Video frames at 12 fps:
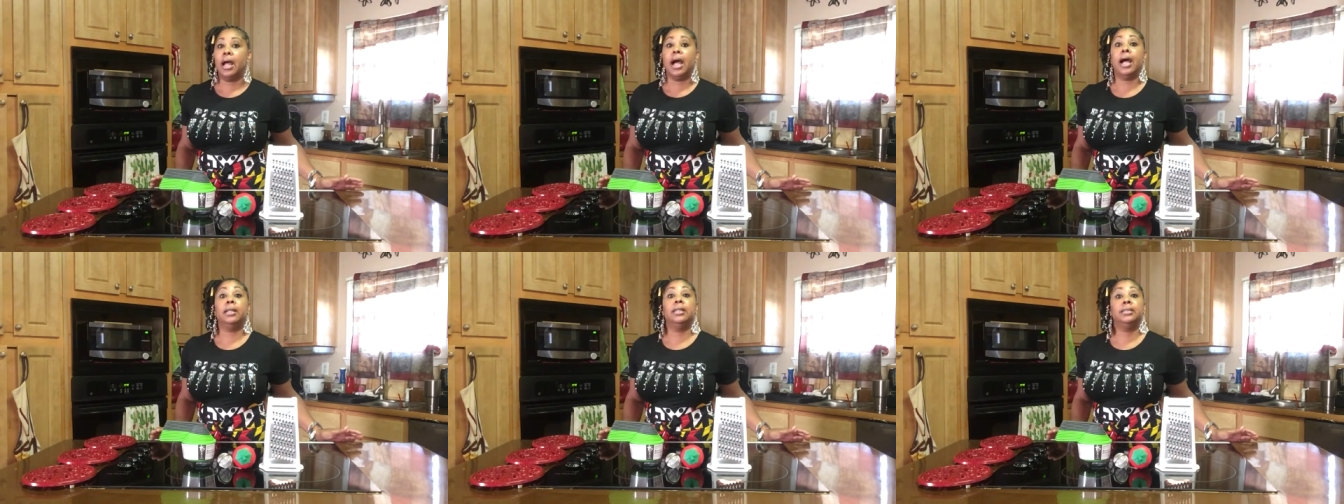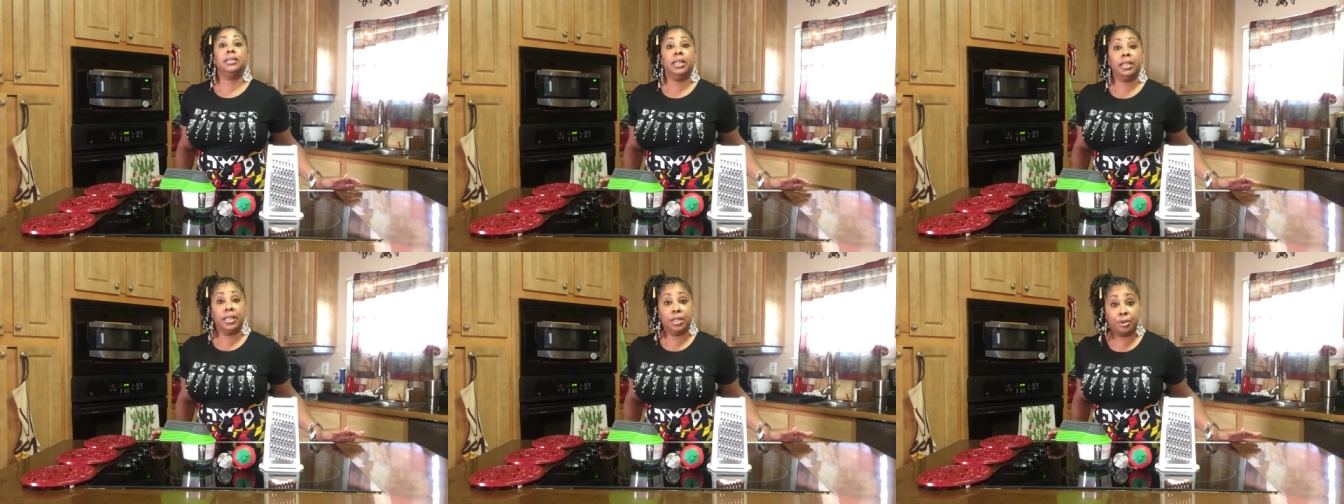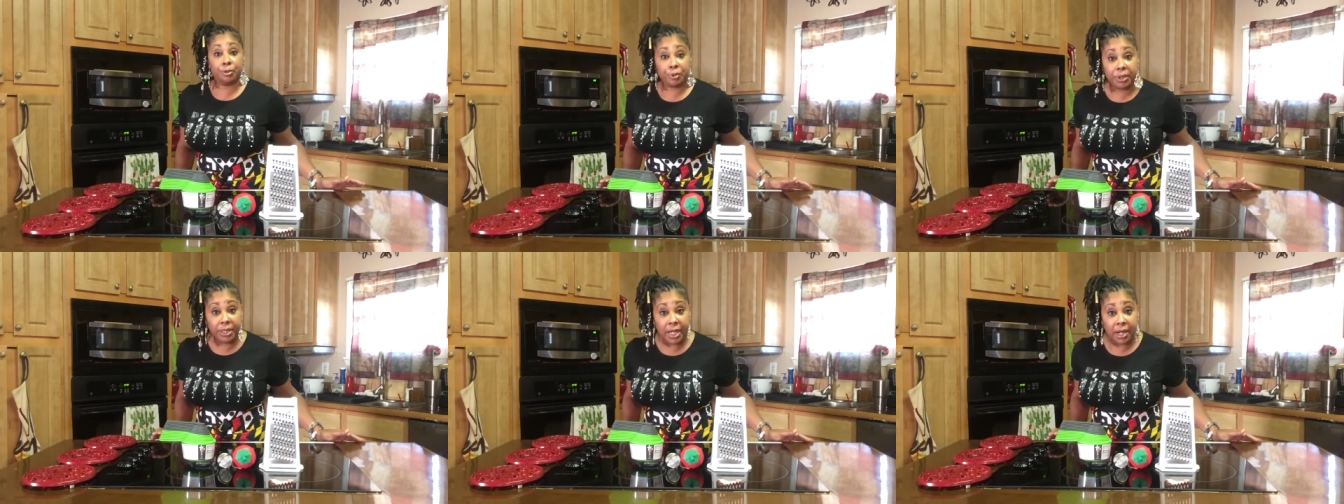I need to get in the
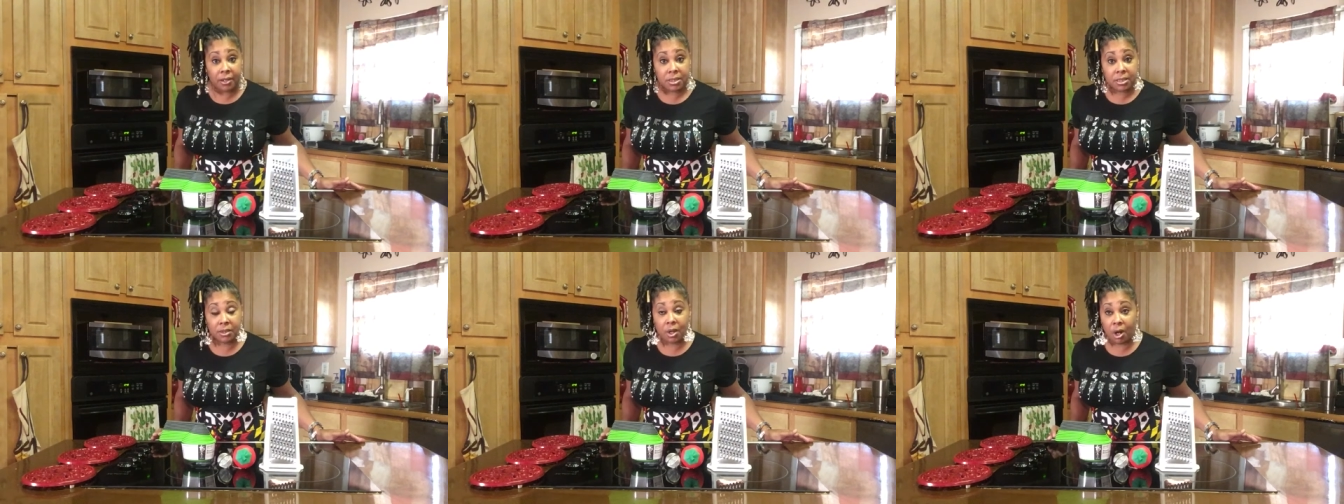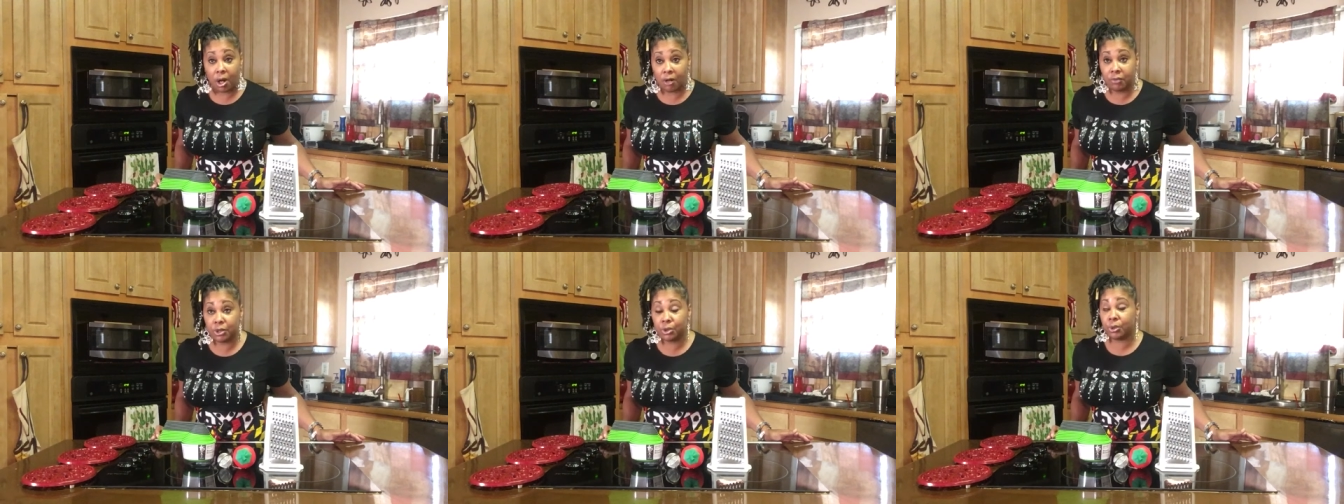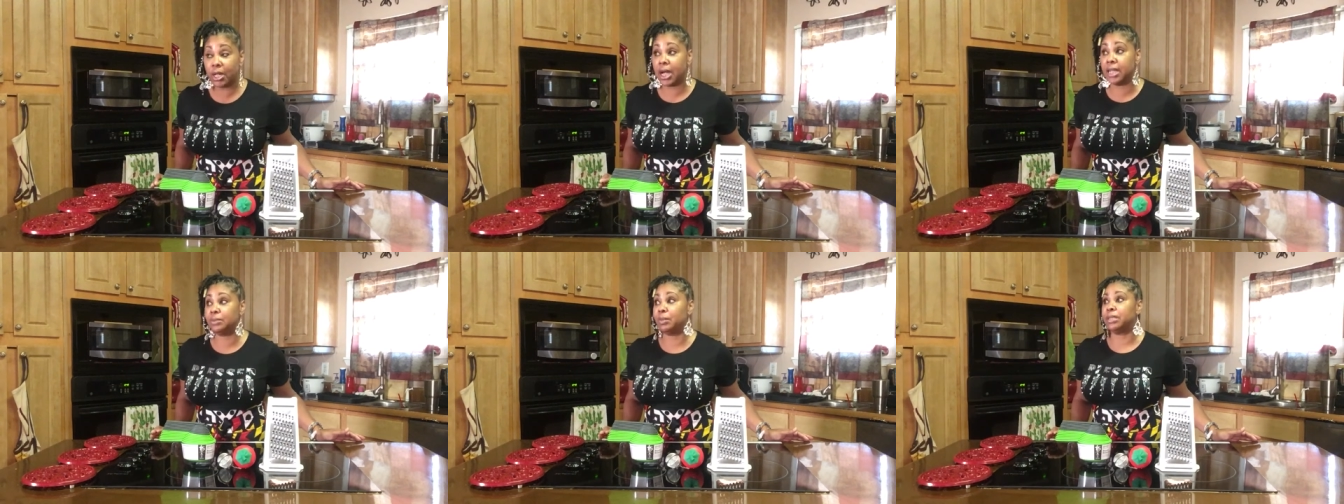greenhouse and harvest, you
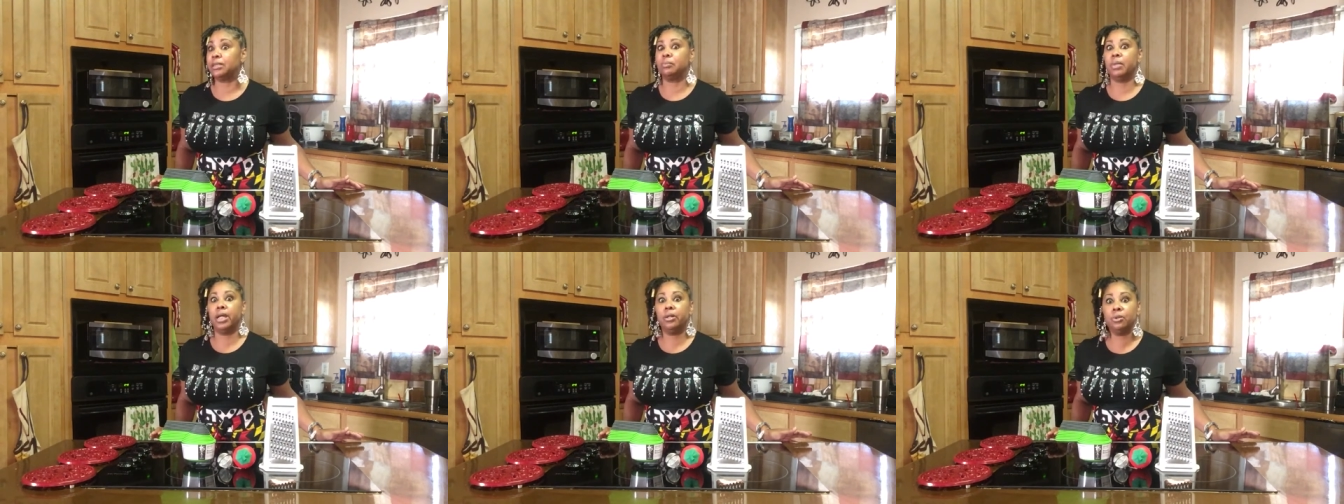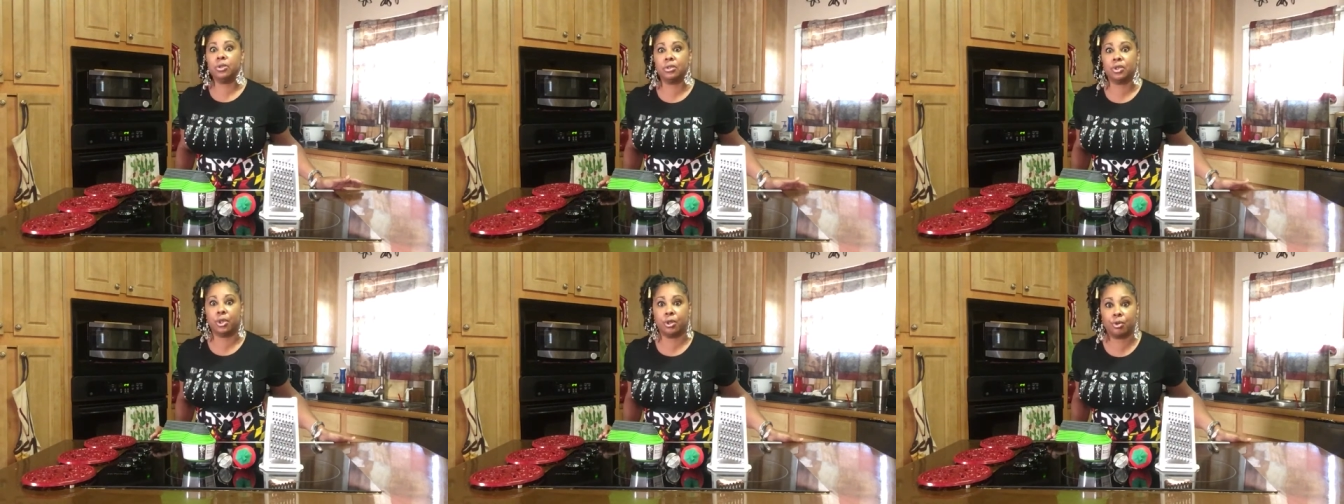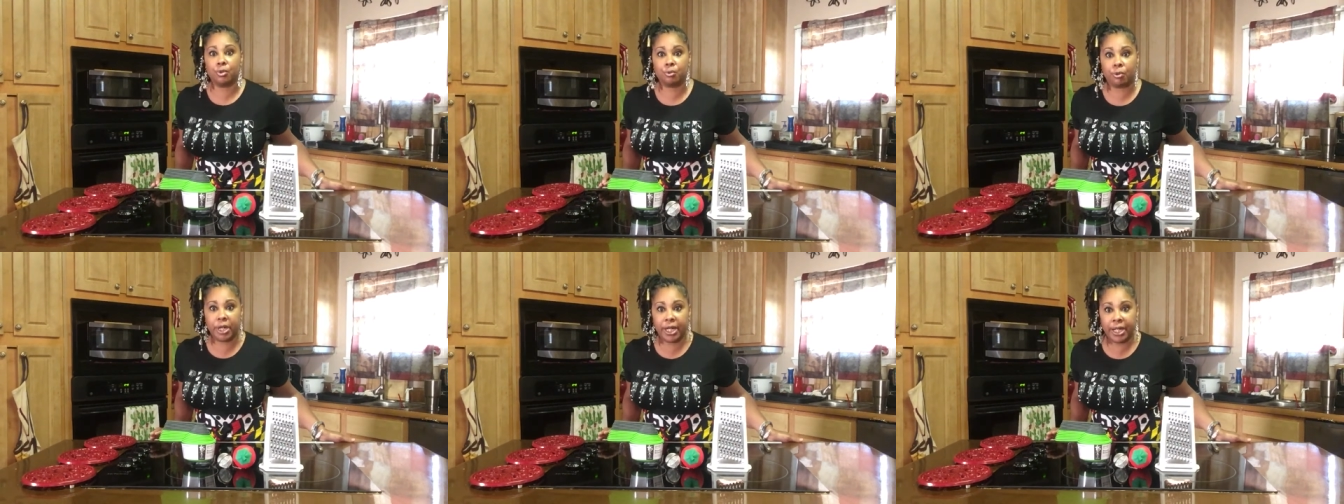guys. My tomatoes turned
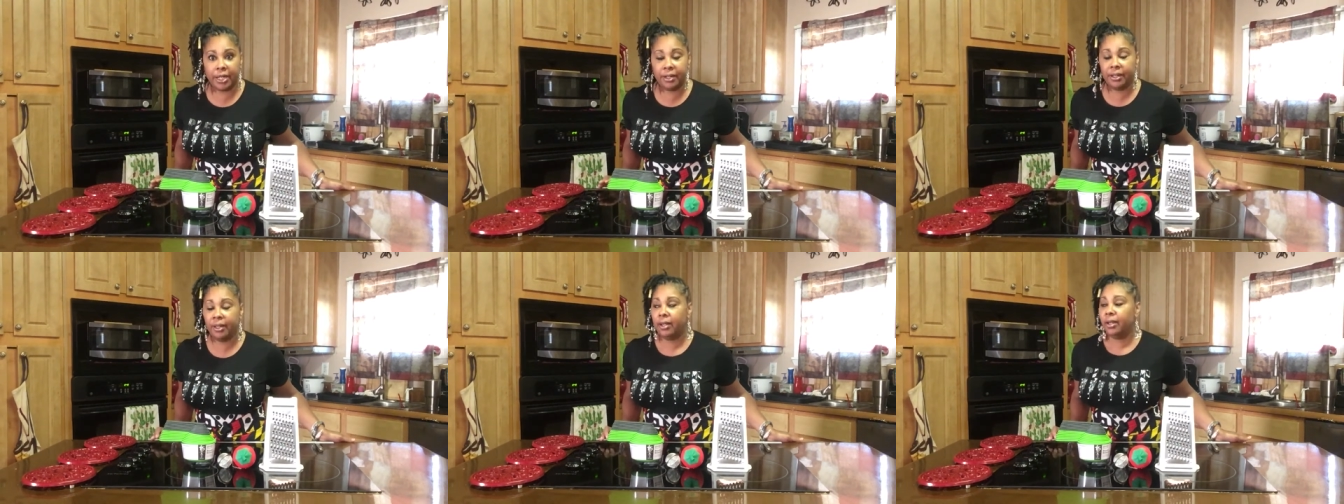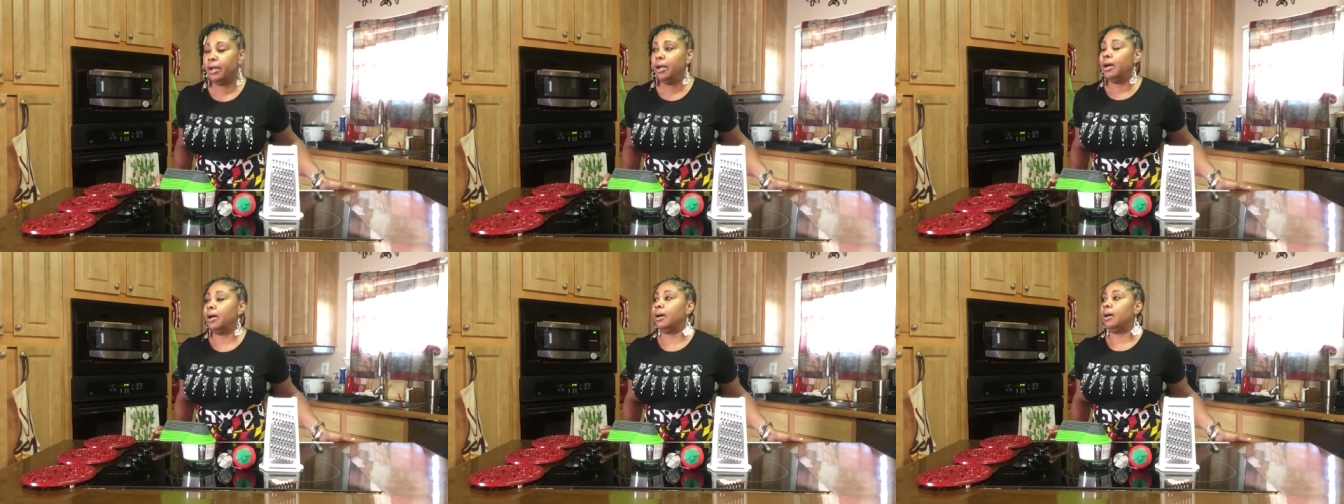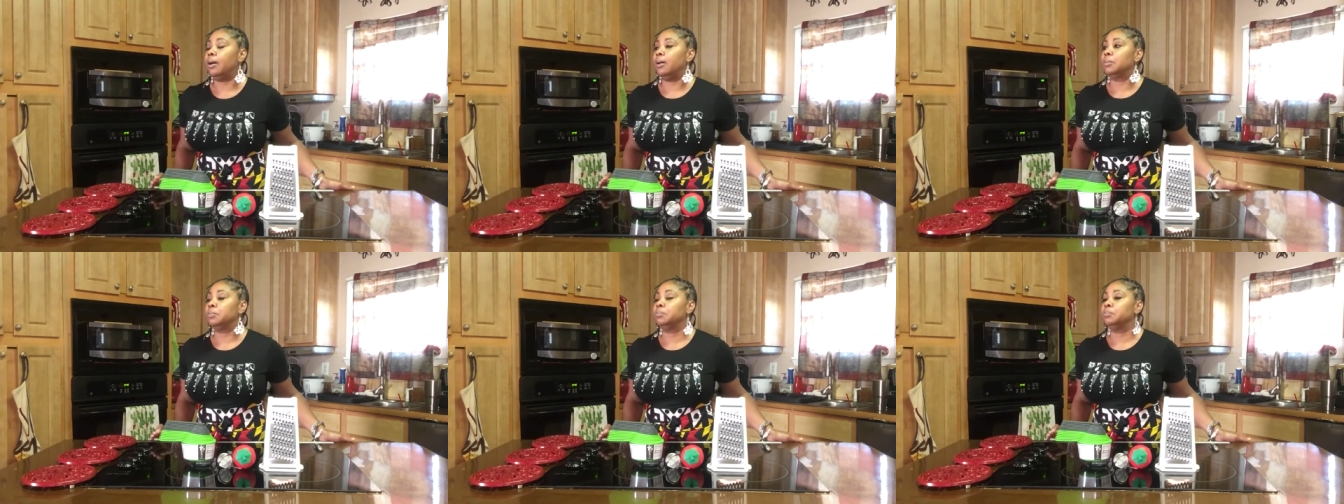red.
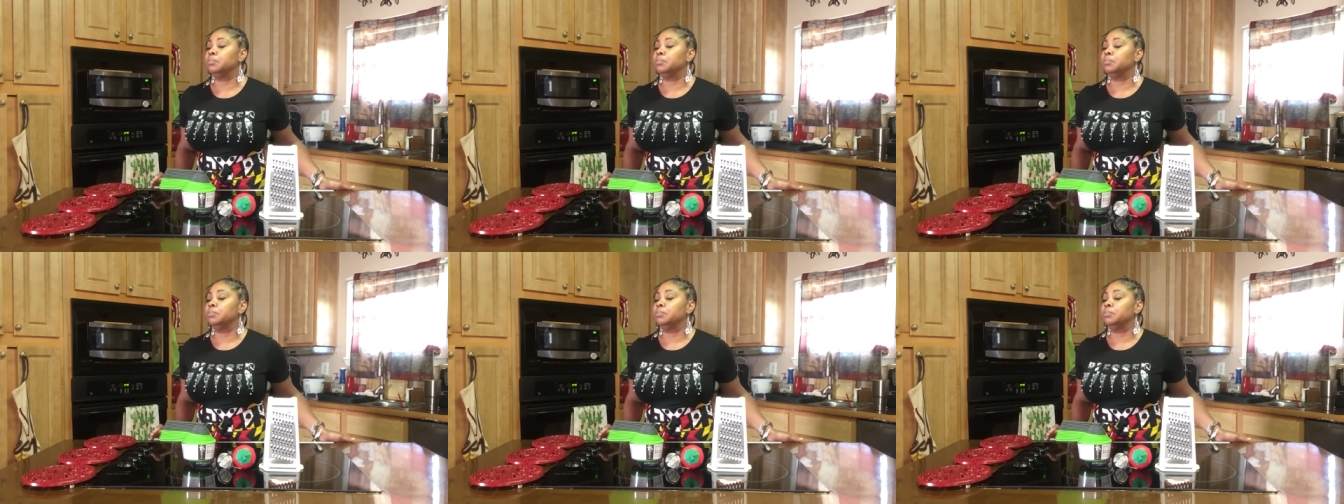Um,